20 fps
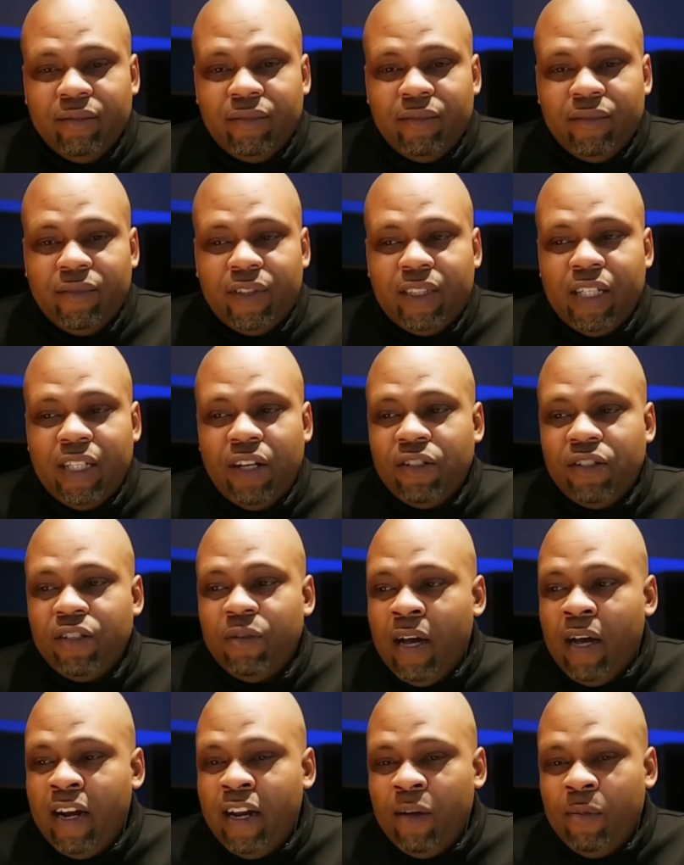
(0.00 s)
Tell
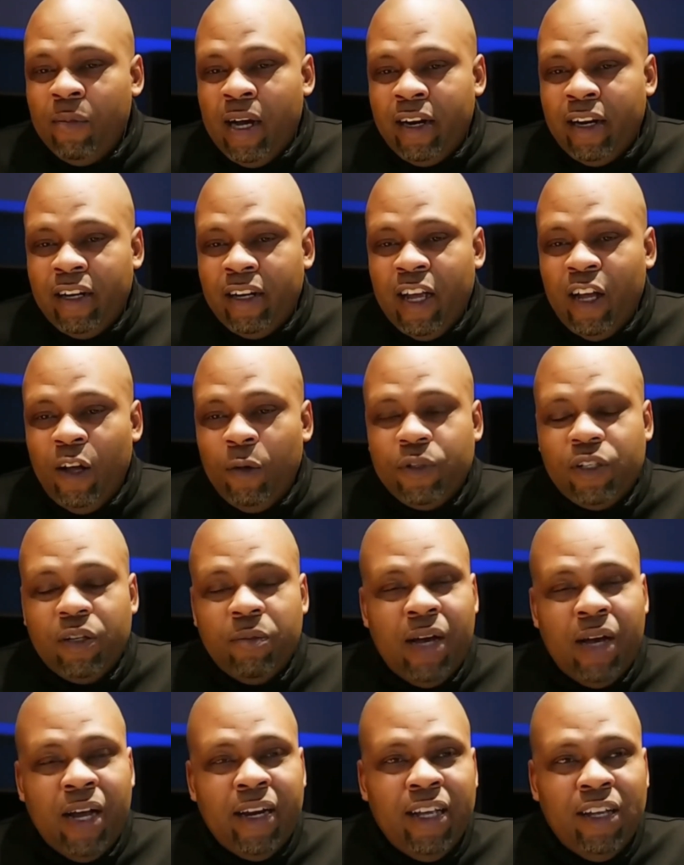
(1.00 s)
somebody about it. Help
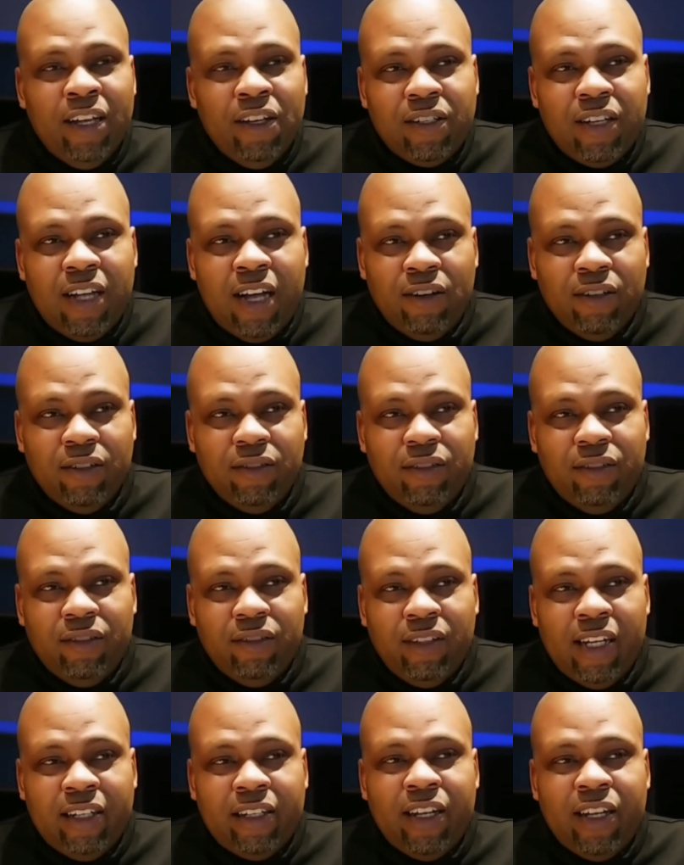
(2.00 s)
somebody else out.
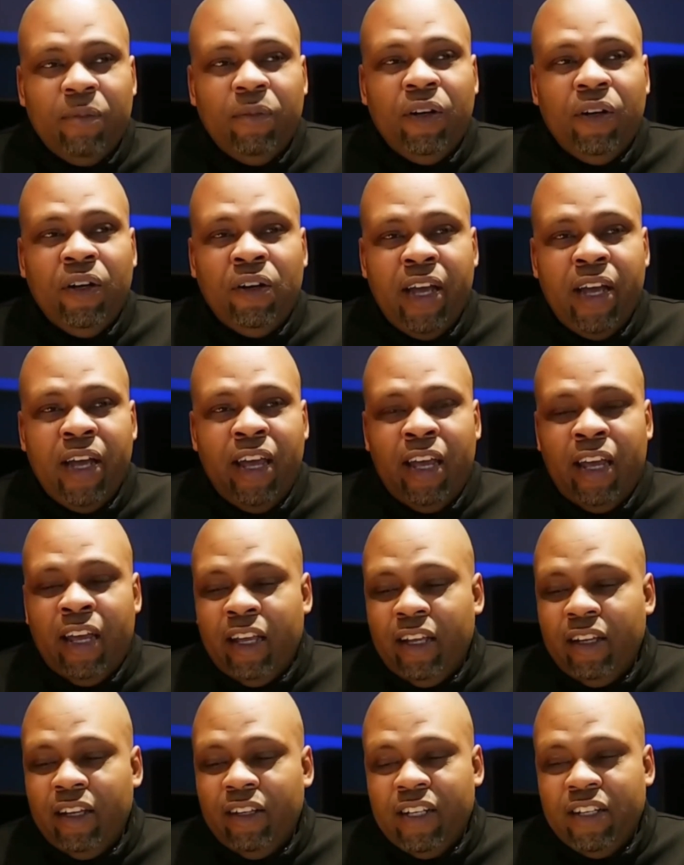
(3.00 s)
Let them know,
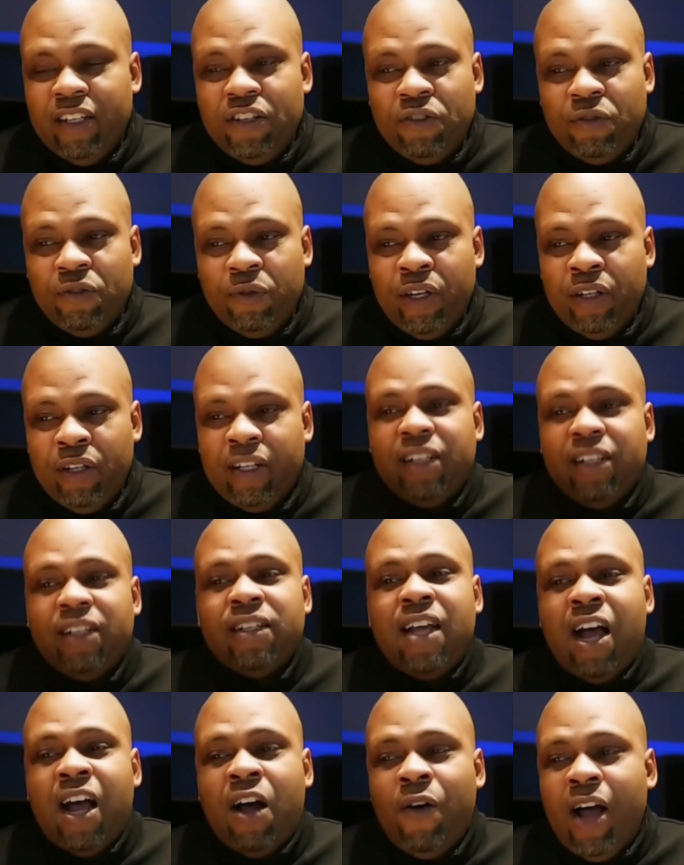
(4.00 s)
hey, this is real. This is
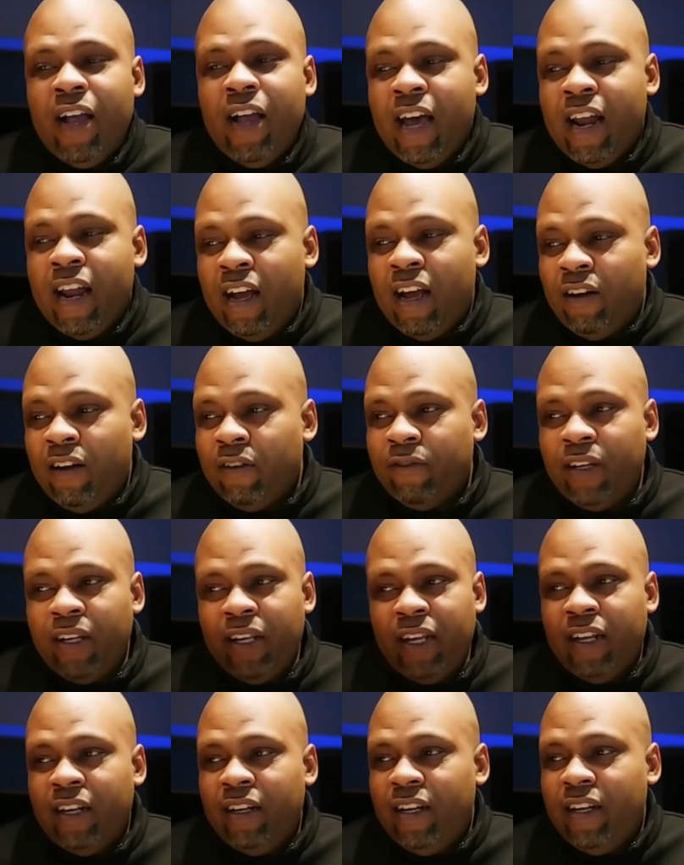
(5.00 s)
how I got out of
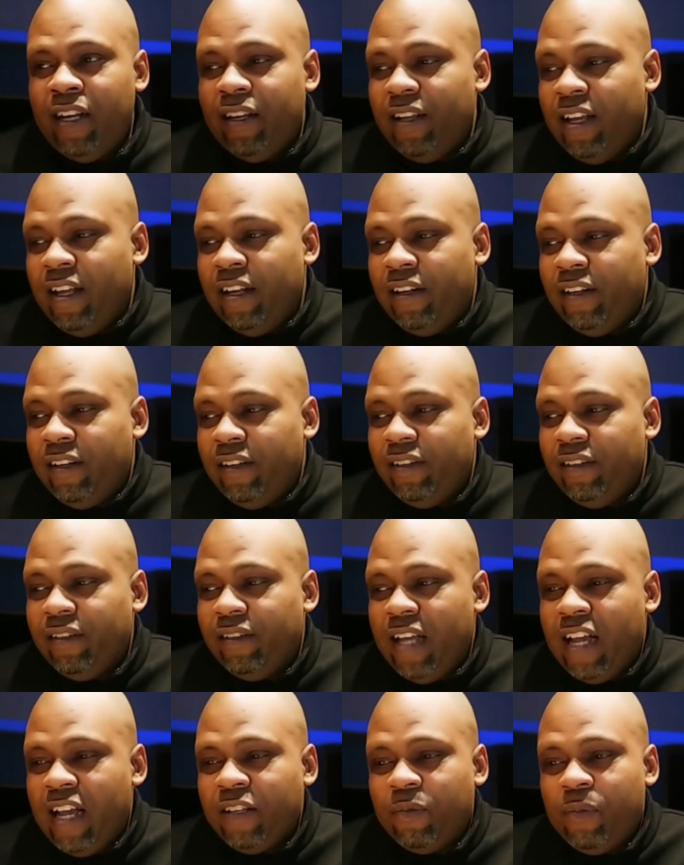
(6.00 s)
it. And
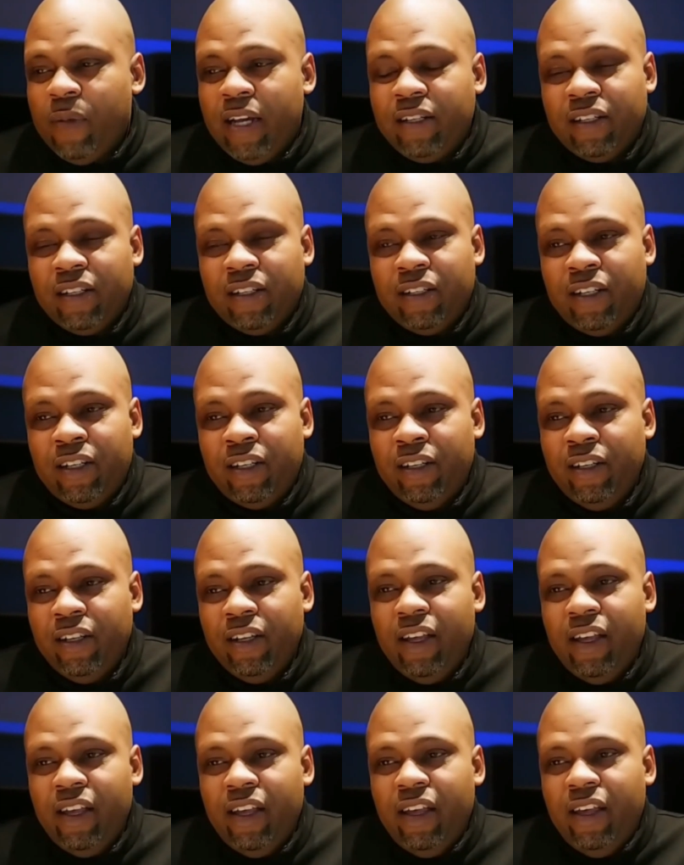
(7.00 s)
that's basically
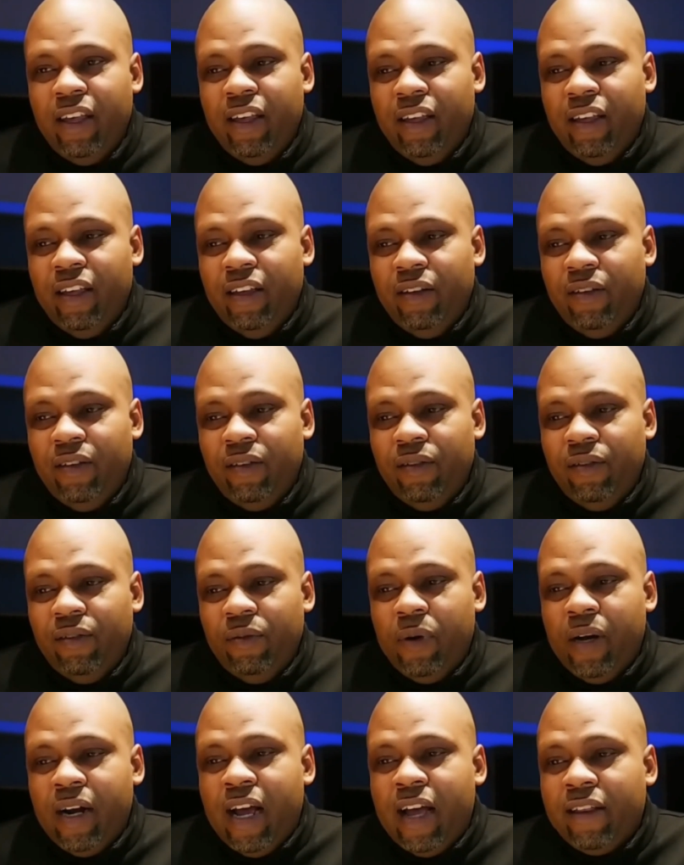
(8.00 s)

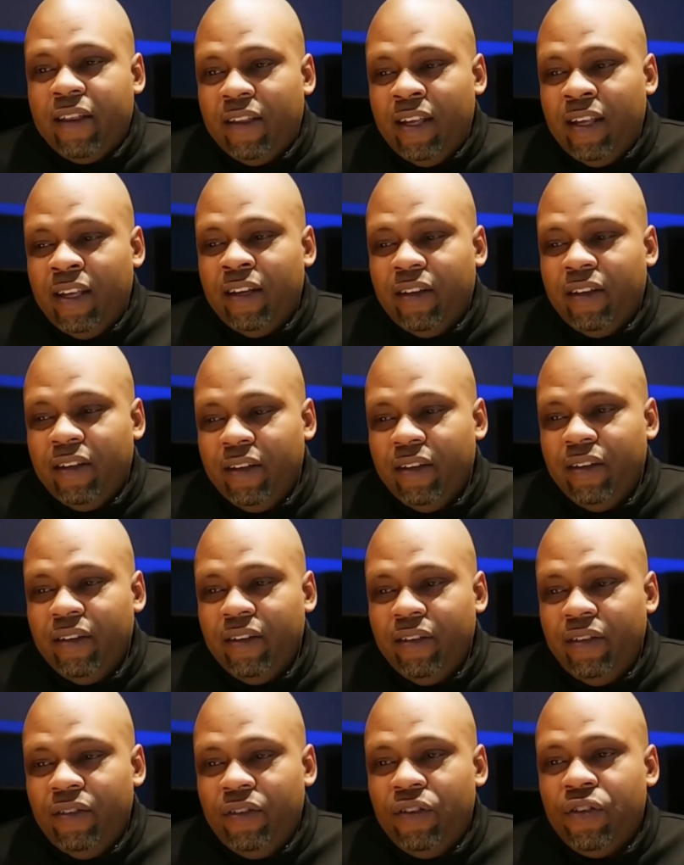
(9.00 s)
what I think
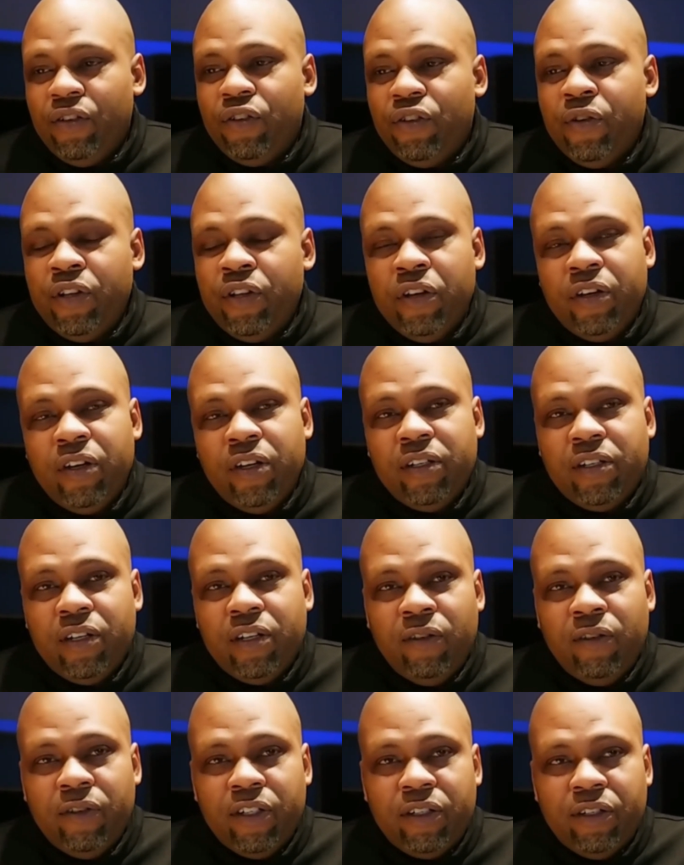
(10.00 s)
you're doing your good
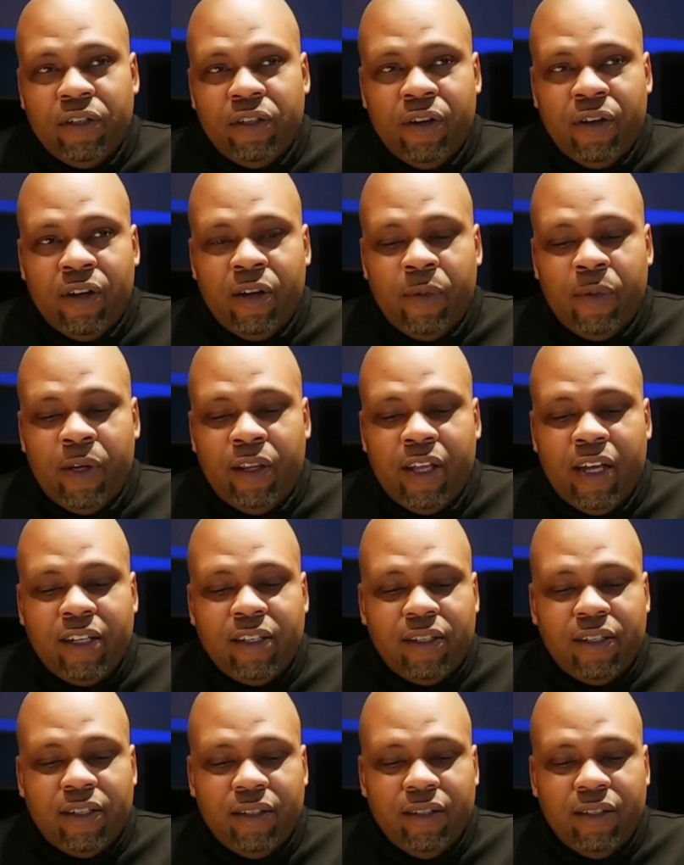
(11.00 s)
service. You know what I mean?
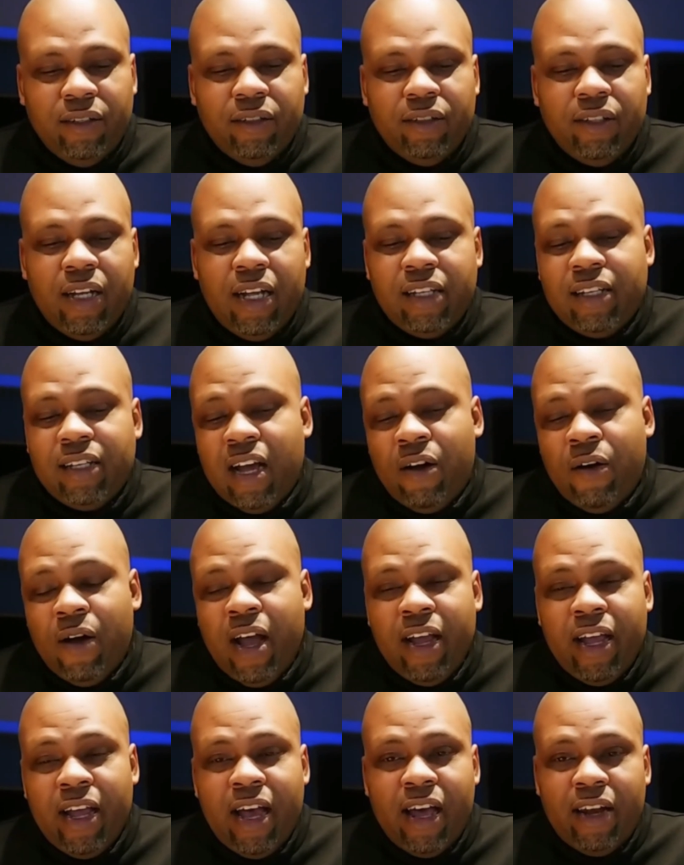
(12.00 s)
That's how I
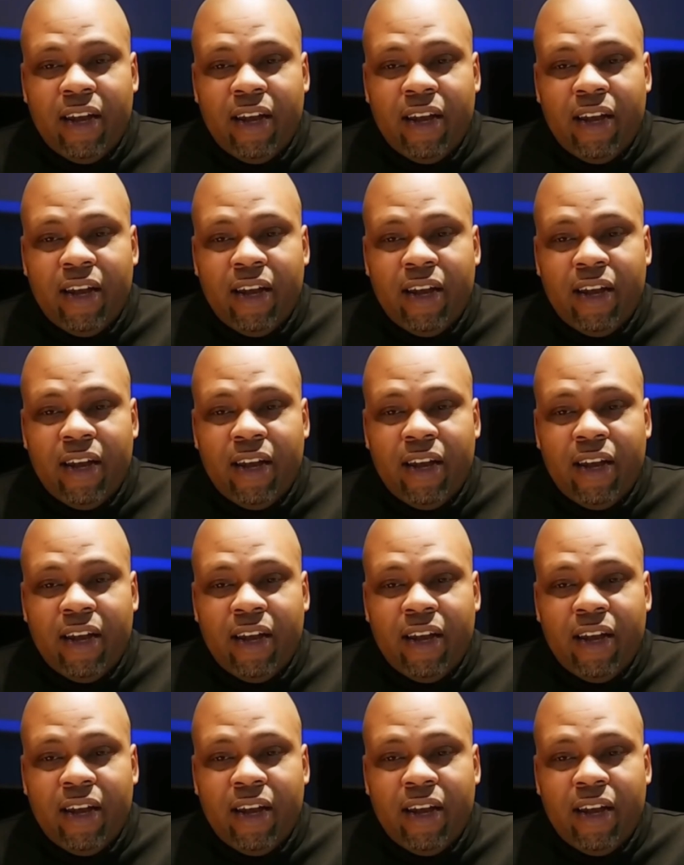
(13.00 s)
got.